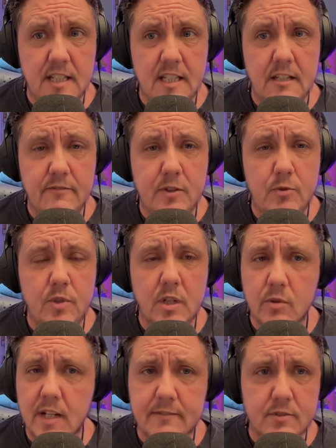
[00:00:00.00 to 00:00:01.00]
If you
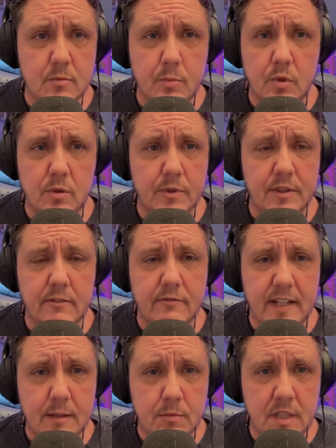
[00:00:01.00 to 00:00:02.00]
don't have support with your
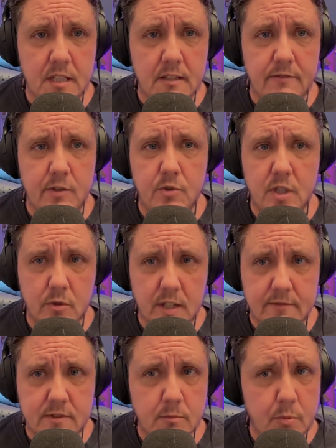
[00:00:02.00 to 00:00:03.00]
family, if you don't
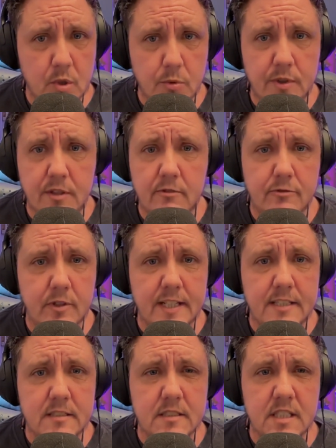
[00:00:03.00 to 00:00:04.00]
have support with your
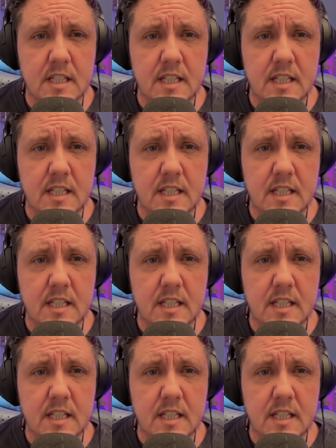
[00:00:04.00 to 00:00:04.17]
friends,